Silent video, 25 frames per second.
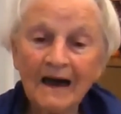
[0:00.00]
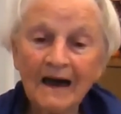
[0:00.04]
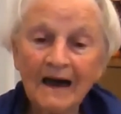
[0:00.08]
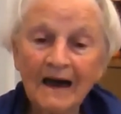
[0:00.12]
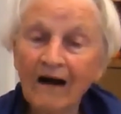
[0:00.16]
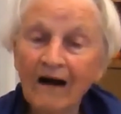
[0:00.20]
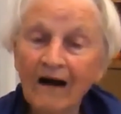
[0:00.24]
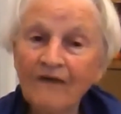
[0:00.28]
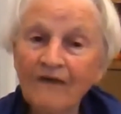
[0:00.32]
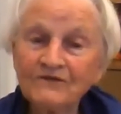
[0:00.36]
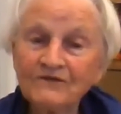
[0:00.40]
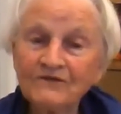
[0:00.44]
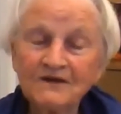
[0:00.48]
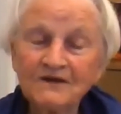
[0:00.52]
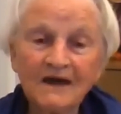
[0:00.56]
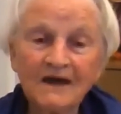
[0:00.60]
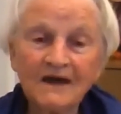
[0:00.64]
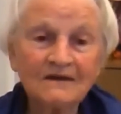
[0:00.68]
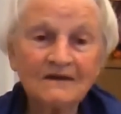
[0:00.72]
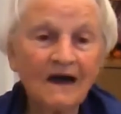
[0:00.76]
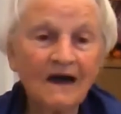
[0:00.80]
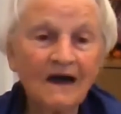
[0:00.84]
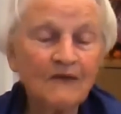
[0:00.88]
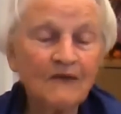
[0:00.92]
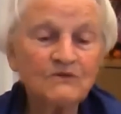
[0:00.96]
After that,
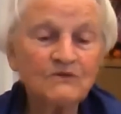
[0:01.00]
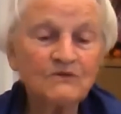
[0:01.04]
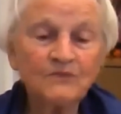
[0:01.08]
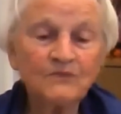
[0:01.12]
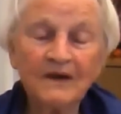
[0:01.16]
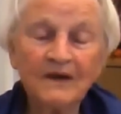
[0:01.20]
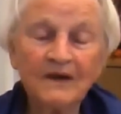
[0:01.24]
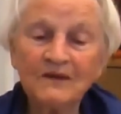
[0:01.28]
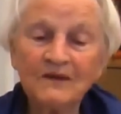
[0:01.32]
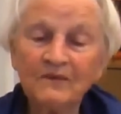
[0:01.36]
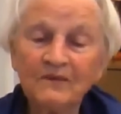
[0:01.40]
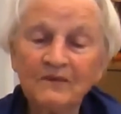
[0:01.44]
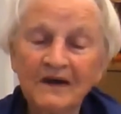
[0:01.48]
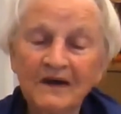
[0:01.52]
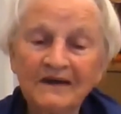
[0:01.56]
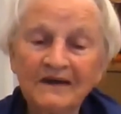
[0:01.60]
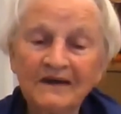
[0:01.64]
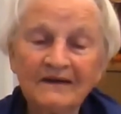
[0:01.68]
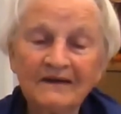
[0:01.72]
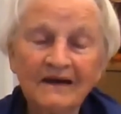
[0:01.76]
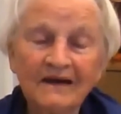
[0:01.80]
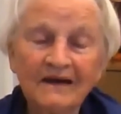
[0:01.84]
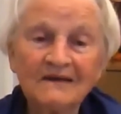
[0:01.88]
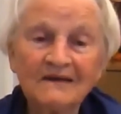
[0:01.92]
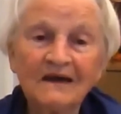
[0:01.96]
I was well away,
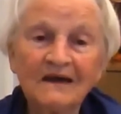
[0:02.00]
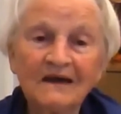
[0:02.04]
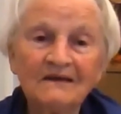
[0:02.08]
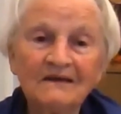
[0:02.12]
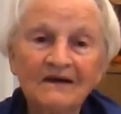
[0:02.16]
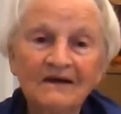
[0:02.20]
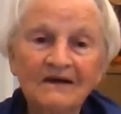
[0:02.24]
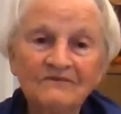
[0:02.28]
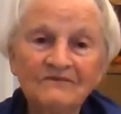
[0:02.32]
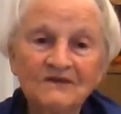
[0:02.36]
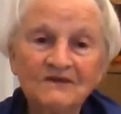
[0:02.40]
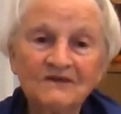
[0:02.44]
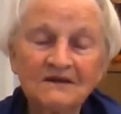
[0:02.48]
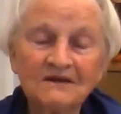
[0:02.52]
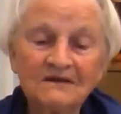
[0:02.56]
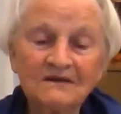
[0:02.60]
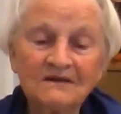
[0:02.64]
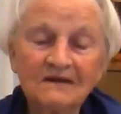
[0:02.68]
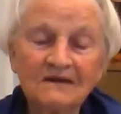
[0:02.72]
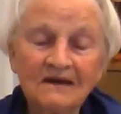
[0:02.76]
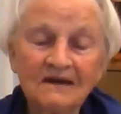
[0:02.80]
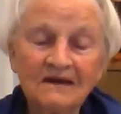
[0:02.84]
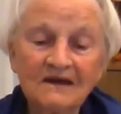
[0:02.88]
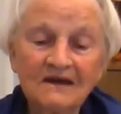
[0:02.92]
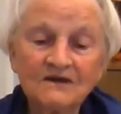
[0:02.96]
and I loved it.
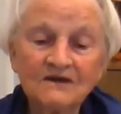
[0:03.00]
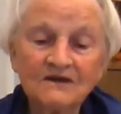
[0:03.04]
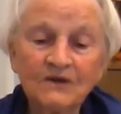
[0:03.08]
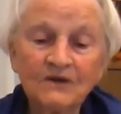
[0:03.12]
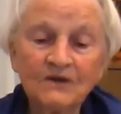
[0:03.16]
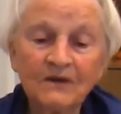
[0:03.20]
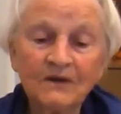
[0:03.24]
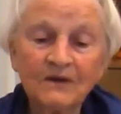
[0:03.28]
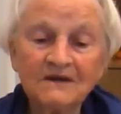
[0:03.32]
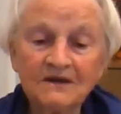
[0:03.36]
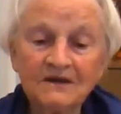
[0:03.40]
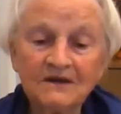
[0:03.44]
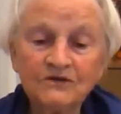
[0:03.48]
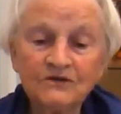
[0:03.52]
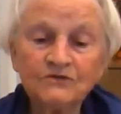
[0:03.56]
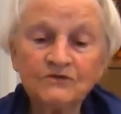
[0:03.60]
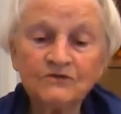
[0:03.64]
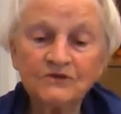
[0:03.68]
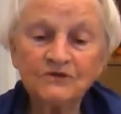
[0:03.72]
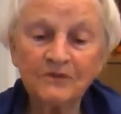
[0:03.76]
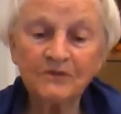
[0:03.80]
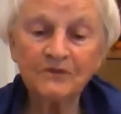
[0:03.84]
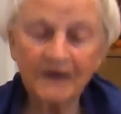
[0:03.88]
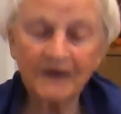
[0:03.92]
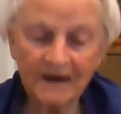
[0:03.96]
So I did used
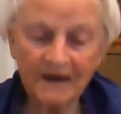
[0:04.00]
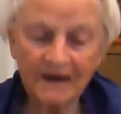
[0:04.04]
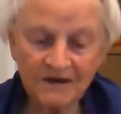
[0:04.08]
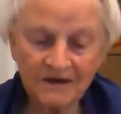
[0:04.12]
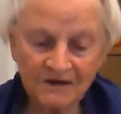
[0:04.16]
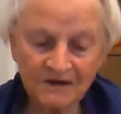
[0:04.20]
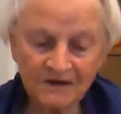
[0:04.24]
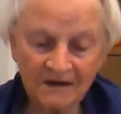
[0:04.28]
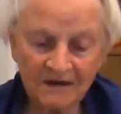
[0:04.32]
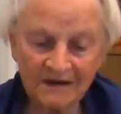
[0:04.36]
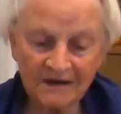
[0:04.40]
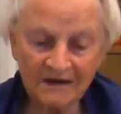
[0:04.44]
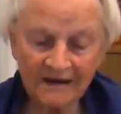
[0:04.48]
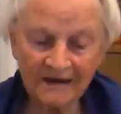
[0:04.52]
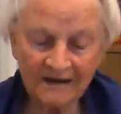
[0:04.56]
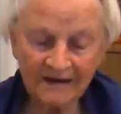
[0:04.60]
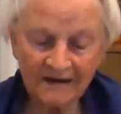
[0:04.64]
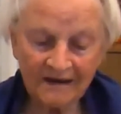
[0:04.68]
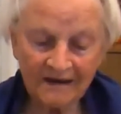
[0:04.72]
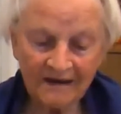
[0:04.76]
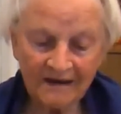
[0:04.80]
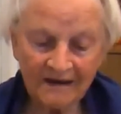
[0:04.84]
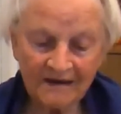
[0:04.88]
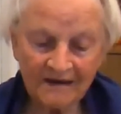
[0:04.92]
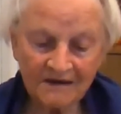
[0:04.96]
to occasionally
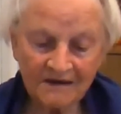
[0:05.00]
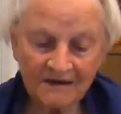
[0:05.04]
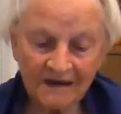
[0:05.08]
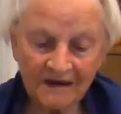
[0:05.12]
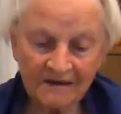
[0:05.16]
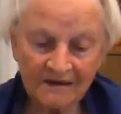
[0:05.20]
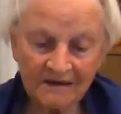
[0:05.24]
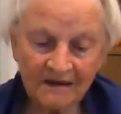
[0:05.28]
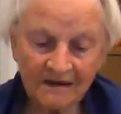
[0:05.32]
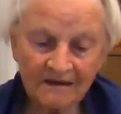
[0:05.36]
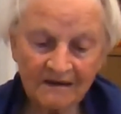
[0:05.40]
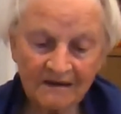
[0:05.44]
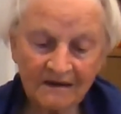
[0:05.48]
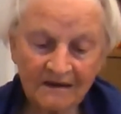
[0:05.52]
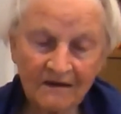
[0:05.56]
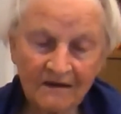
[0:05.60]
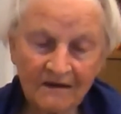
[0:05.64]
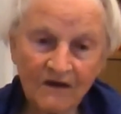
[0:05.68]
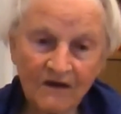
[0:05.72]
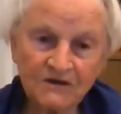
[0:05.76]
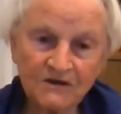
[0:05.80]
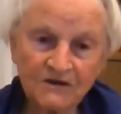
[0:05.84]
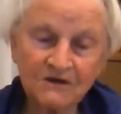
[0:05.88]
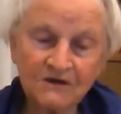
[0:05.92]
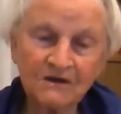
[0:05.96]
take
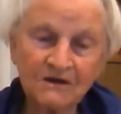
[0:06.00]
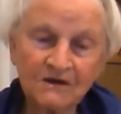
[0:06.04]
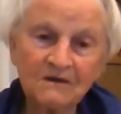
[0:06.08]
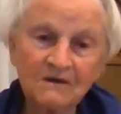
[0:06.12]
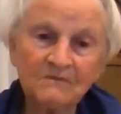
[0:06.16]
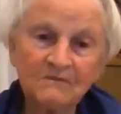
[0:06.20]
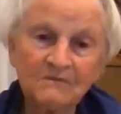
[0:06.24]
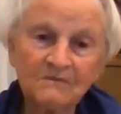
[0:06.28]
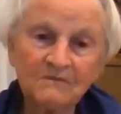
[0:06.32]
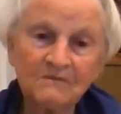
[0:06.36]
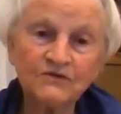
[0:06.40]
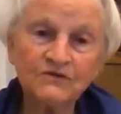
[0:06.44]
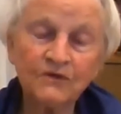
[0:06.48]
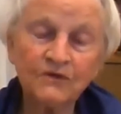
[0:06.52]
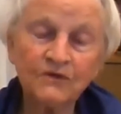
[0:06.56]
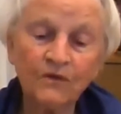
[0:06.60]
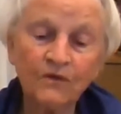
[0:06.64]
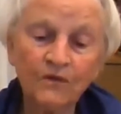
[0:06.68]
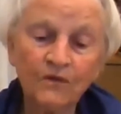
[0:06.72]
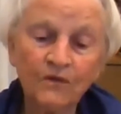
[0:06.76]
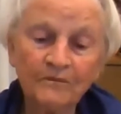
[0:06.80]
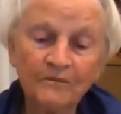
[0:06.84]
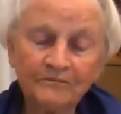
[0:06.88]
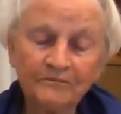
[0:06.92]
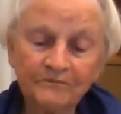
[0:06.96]
classes at the Mitchell Hall,